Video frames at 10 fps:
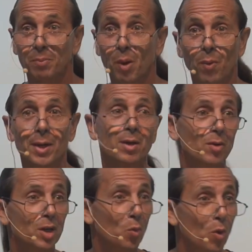But we
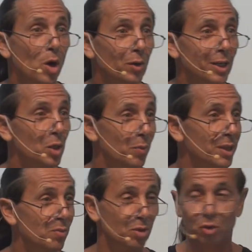were in the world. That's all we
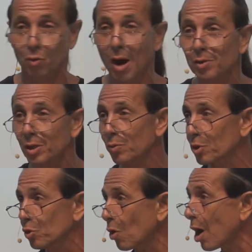did was drowned it
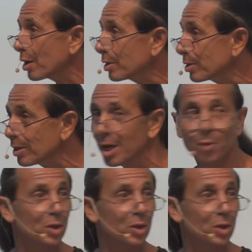with drugs.